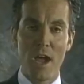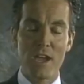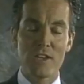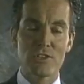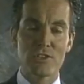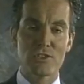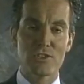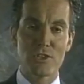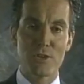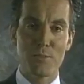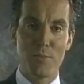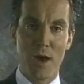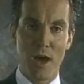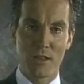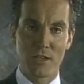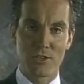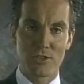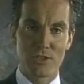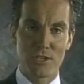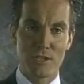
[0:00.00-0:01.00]
agency
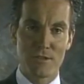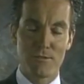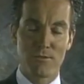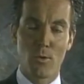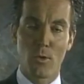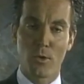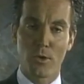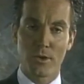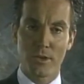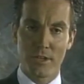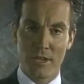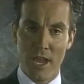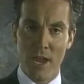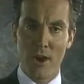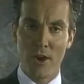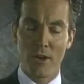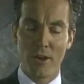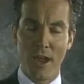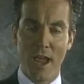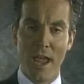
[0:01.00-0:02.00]
policy for
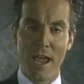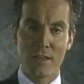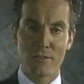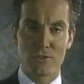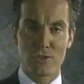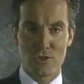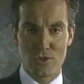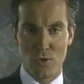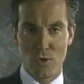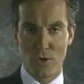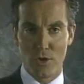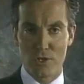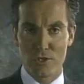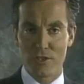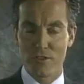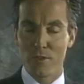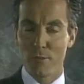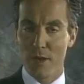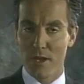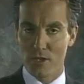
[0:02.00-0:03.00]
care and storage
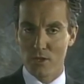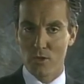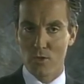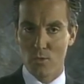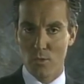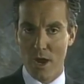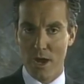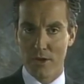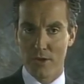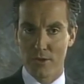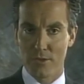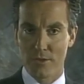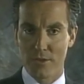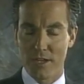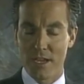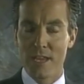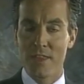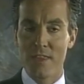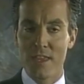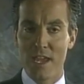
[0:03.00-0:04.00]
of the medical record
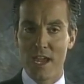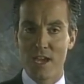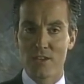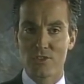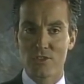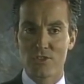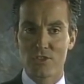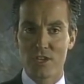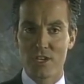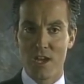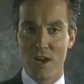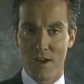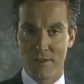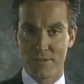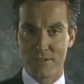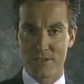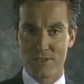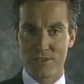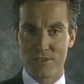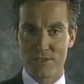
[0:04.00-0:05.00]
in the agency
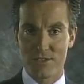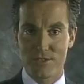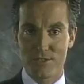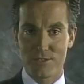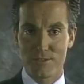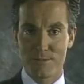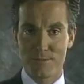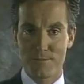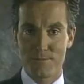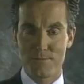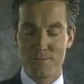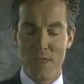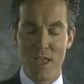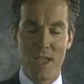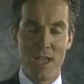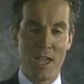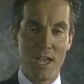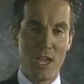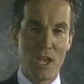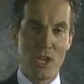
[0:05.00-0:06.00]
office.
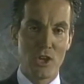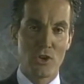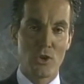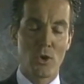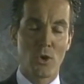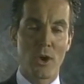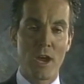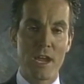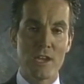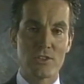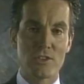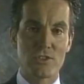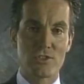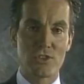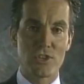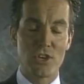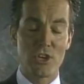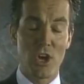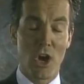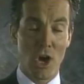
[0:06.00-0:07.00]
Your
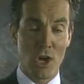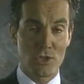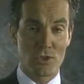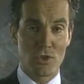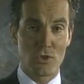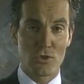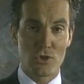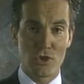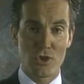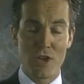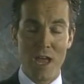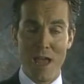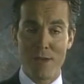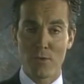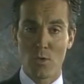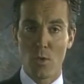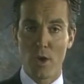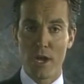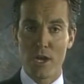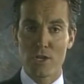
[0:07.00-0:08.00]
agency also should have
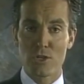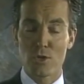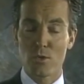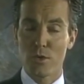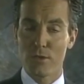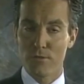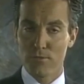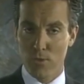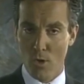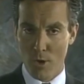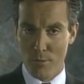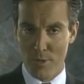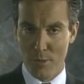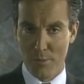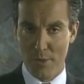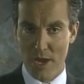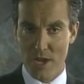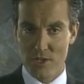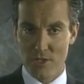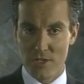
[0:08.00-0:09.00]
a way to inform the
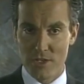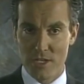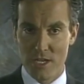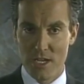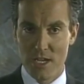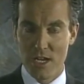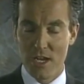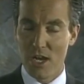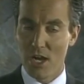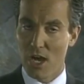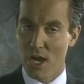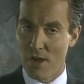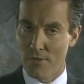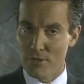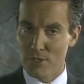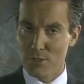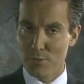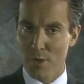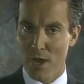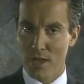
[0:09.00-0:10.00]
patient of
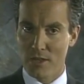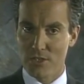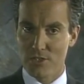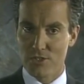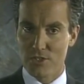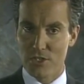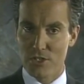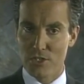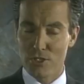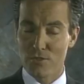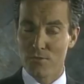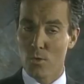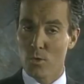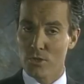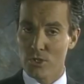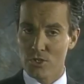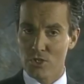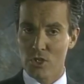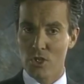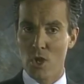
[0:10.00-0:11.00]
its policies for
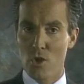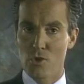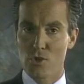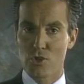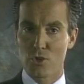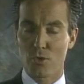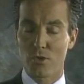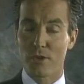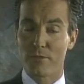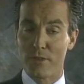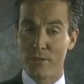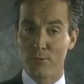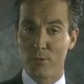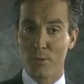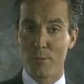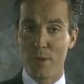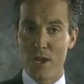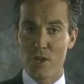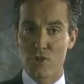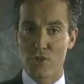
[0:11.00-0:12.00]
disclosure of
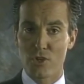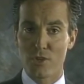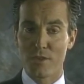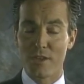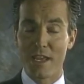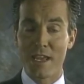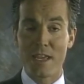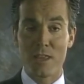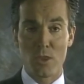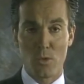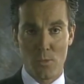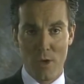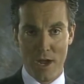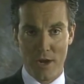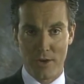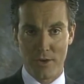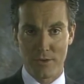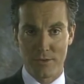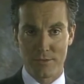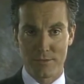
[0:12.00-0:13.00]
information in the
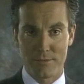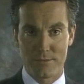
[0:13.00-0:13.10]
record.